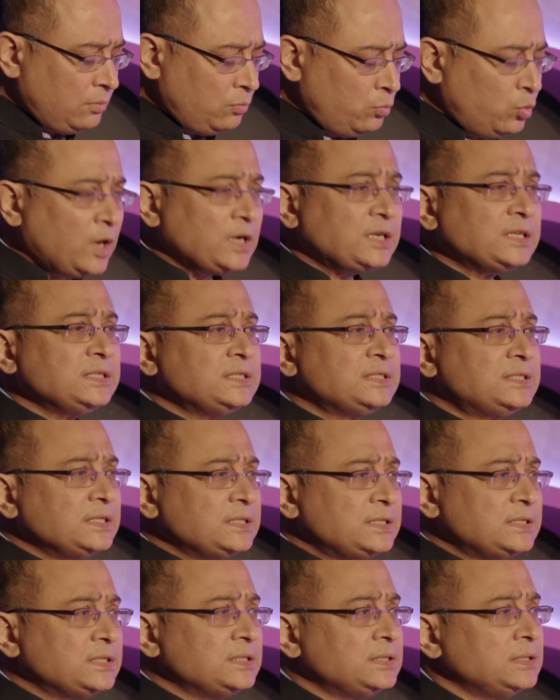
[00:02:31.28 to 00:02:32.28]
what is
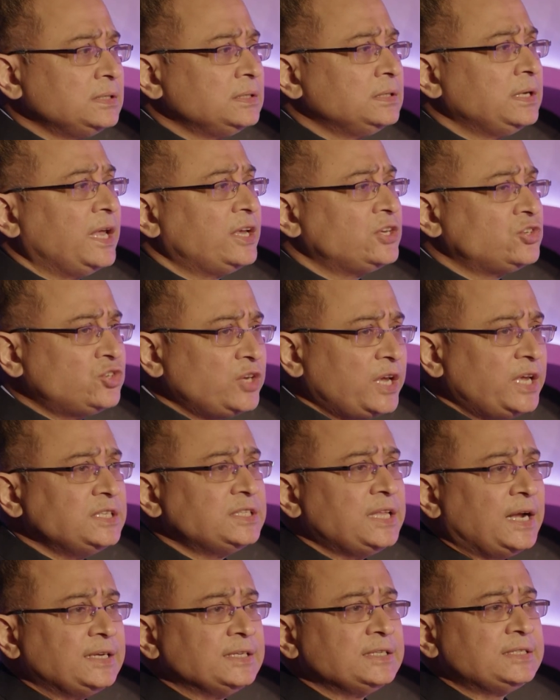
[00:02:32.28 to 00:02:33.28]
this
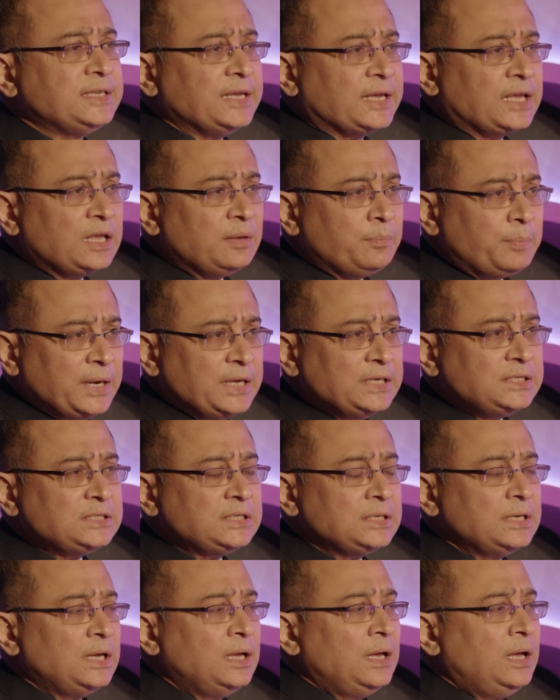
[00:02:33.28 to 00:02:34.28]
exchange that is taking
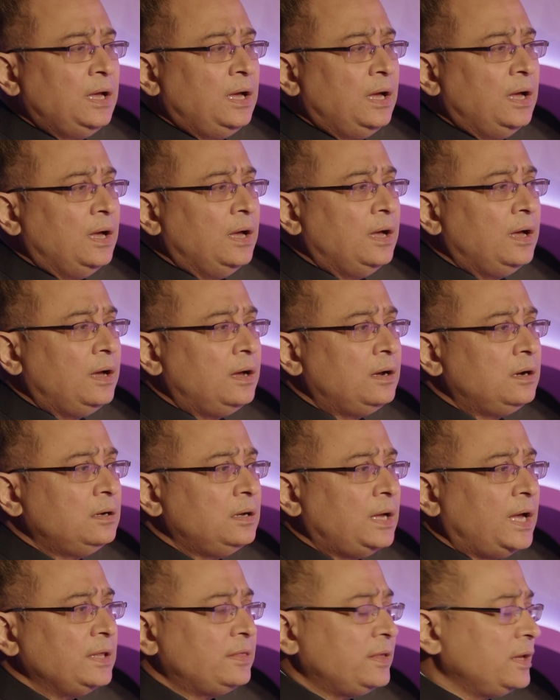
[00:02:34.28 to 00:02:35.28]
place.
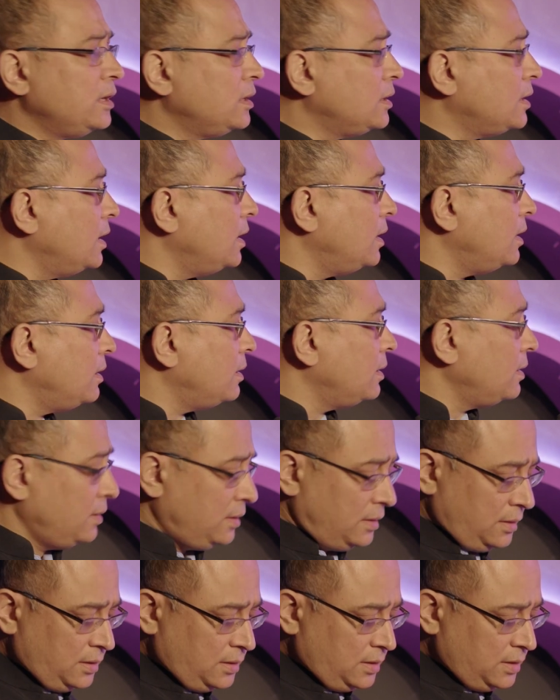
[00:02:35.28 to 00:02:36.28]
I think
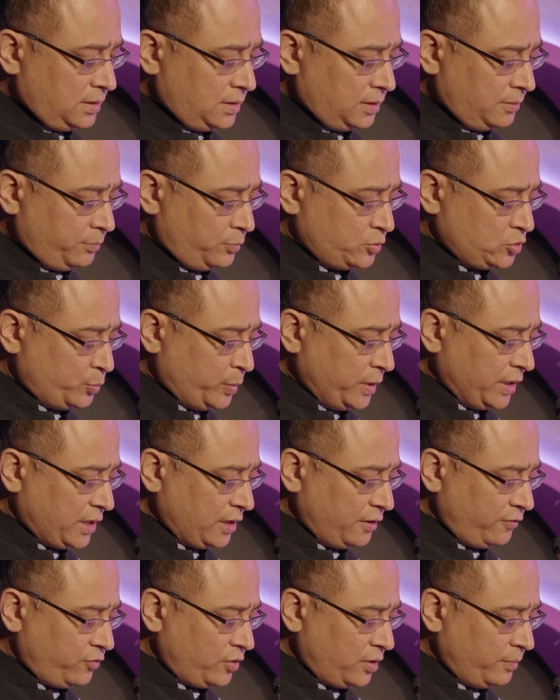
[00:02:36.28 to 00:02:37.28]
the
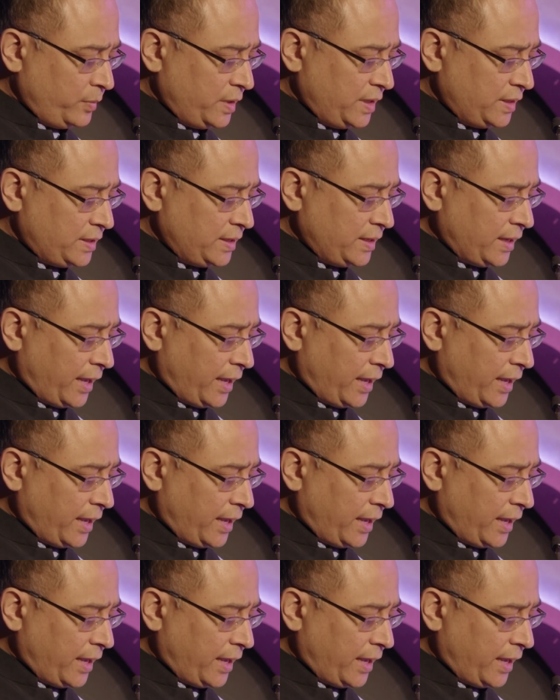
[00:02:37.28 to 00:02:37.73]
speaker from Niti